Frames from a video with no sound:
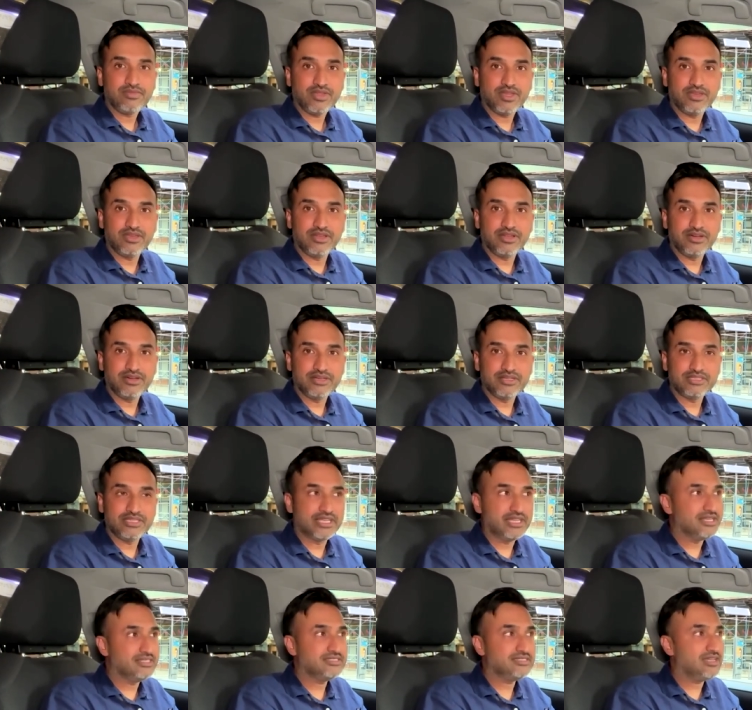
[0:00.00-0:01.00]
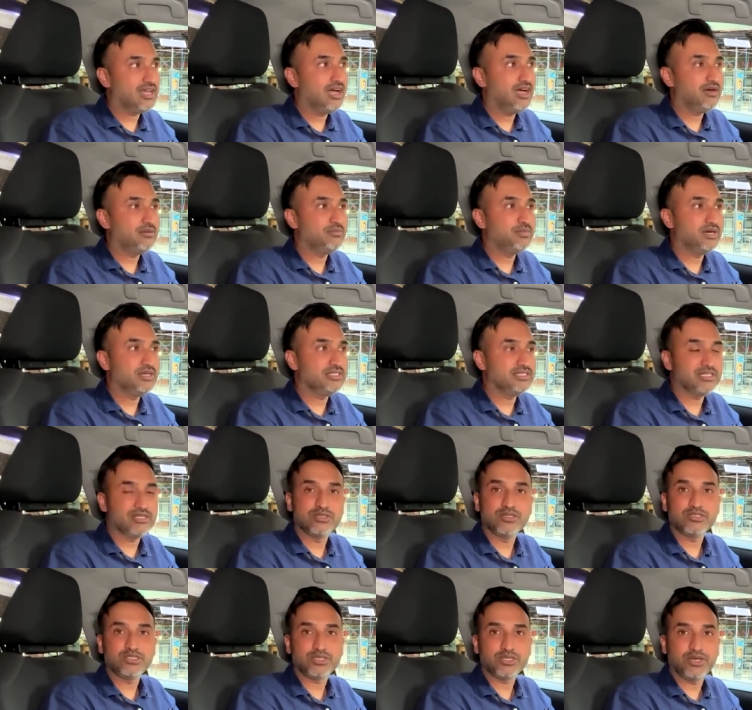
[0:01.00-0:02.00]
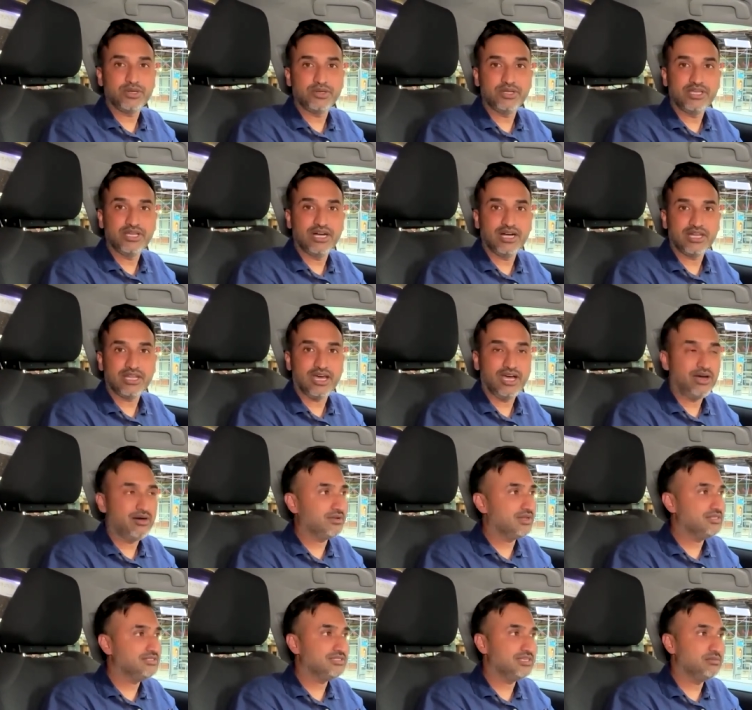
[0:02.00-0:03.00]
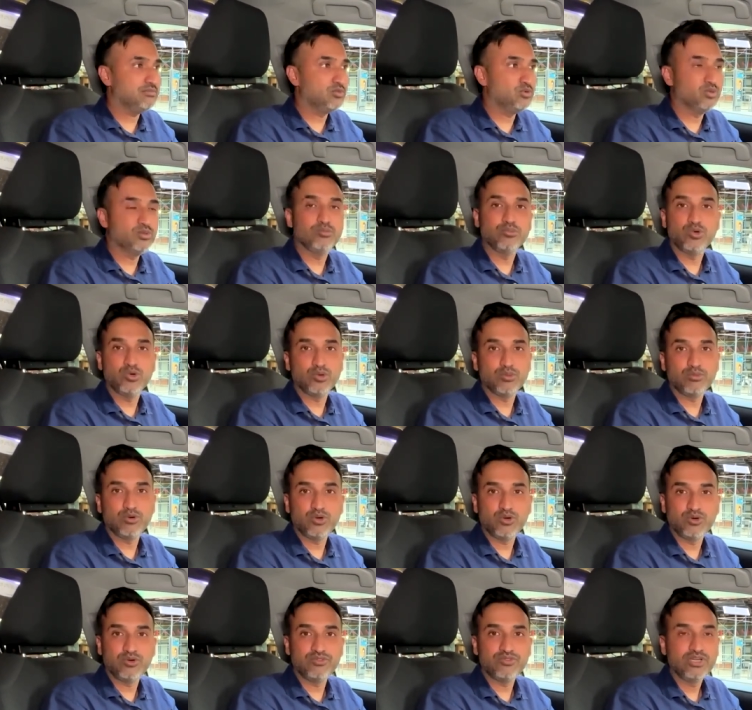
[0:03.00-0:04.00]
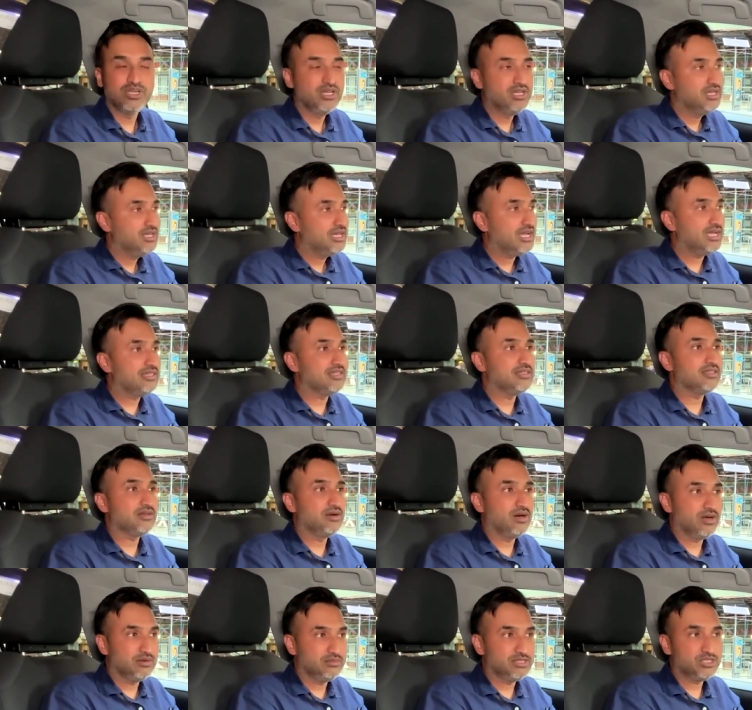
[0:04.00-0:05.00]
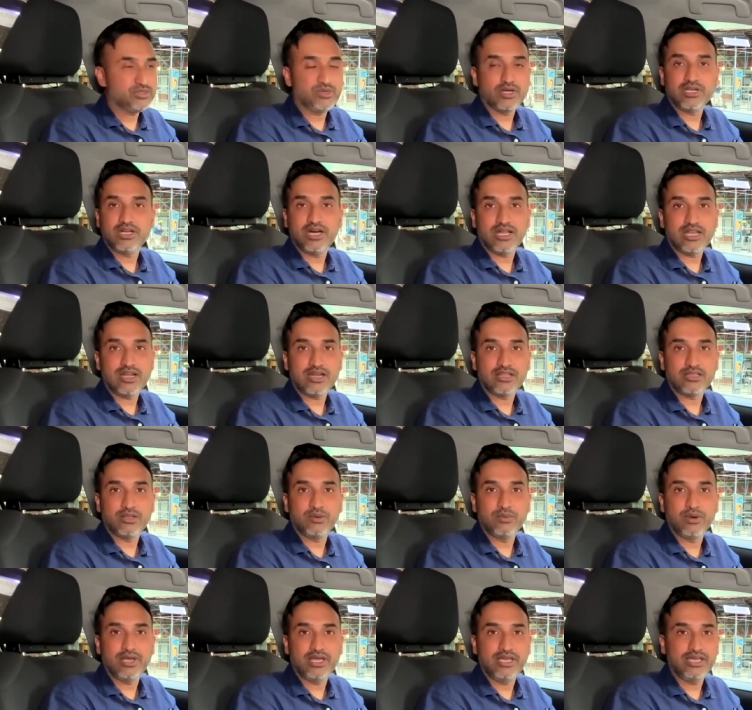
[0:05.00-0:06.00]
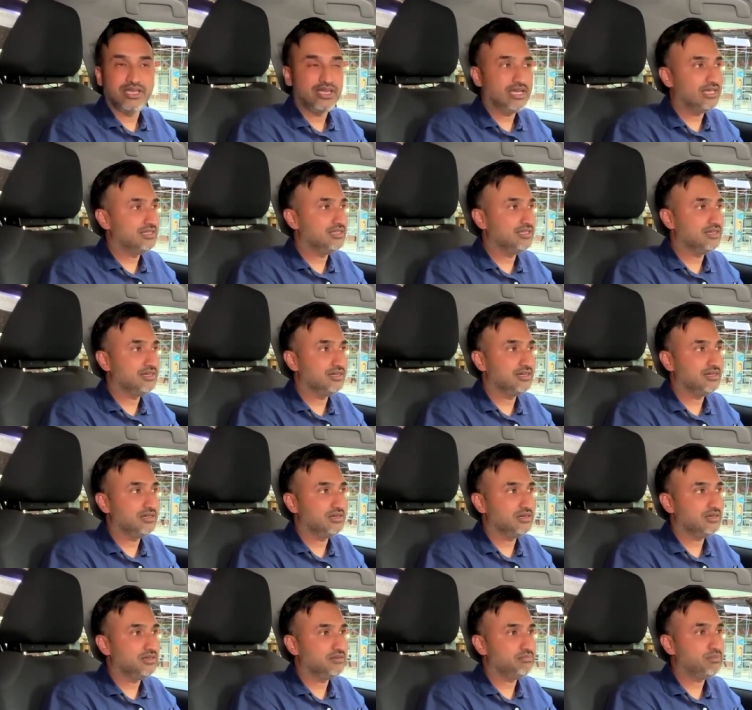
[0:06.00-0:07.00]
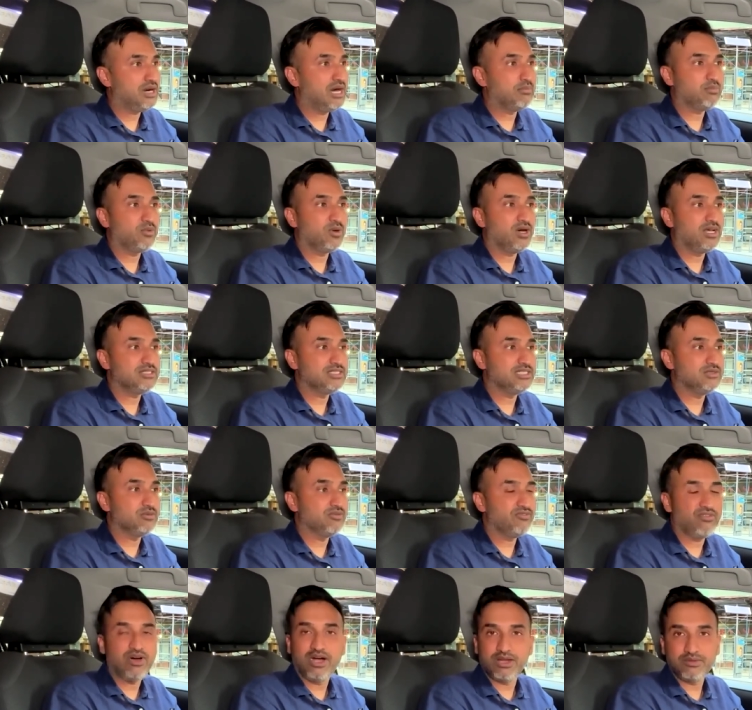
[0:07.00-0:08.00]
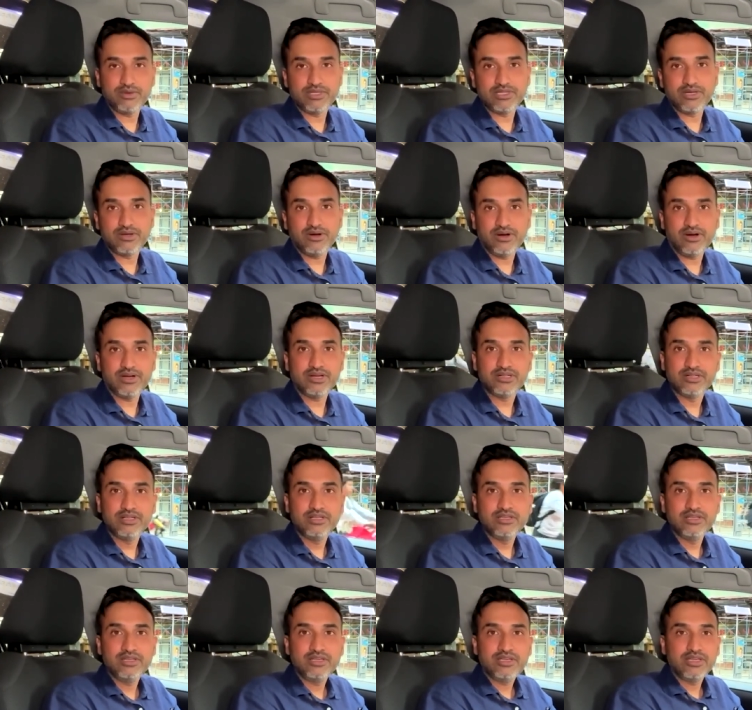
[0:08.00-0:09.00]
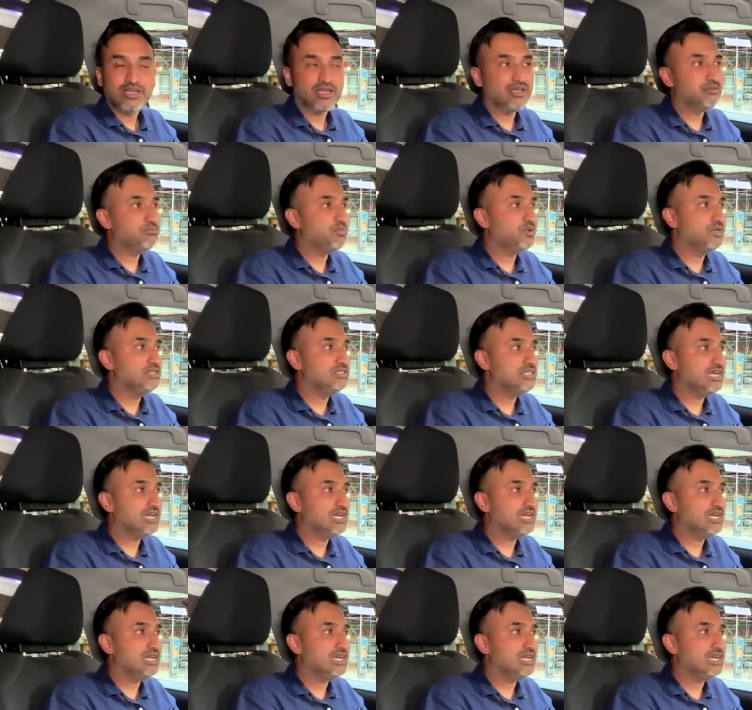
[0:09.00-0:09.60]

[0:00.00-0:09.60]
you know, and they didn't stop until the security got out and said, "Move, move, move," and then the garbage truck got out of the way, and the paparazzi were following the car, and Prince